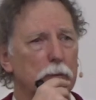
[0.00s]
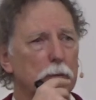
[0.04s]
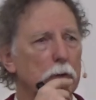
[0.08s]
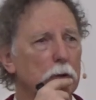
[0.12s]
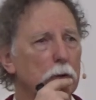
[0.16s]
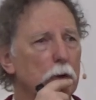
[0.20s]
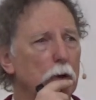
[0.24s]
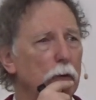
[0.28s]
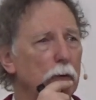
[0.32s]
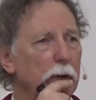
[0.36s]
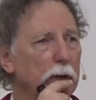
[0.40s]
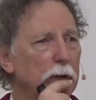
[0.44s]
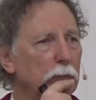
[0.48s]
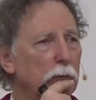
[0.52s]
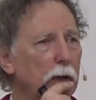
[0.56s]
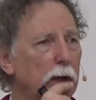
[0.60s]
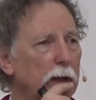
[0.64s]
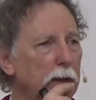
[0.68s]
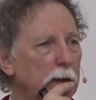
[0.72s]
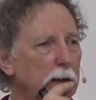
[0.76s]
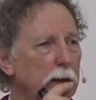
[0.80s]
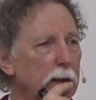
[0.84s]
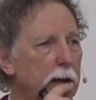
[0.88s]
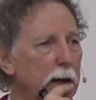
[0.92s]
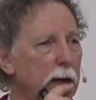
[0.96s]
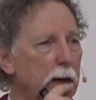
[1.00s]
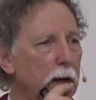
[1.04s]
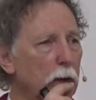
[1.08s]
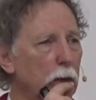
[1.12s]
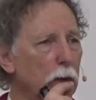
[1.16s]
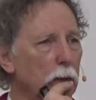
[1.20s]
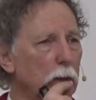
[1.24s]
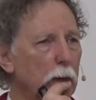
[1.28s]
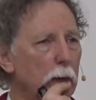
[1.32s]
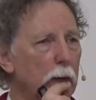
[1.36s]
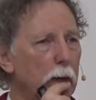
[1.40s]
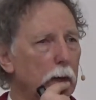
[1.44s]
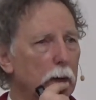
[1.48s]
going right now
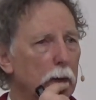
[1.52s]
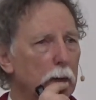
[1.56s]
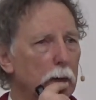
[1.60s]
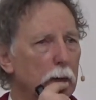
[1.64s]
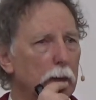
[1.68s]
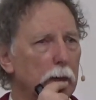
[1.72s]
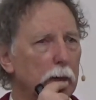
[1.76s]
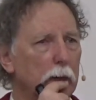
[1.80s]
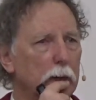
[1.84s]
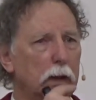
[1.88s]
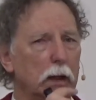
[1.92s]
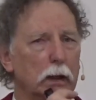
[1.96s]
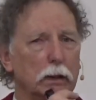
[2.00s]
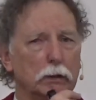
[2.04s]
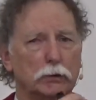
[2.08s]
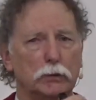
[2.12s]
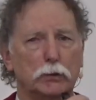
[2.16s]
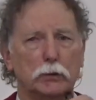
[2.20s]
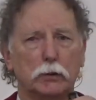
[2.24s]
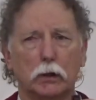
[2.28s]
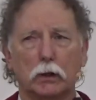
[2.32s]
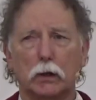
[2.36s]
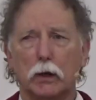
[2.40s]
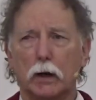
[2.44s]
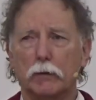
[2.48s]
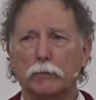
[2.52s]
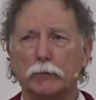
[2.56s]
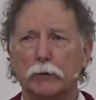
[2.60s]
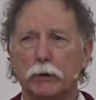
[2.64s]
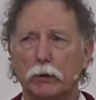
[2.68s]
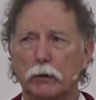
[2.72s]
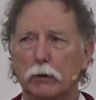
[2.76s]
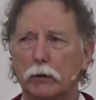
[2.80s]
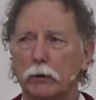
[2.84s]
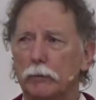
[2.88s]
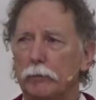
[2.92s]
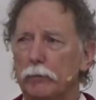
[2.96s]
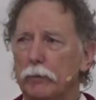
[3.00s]
against the
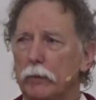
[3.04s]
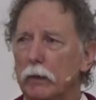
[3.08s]
governor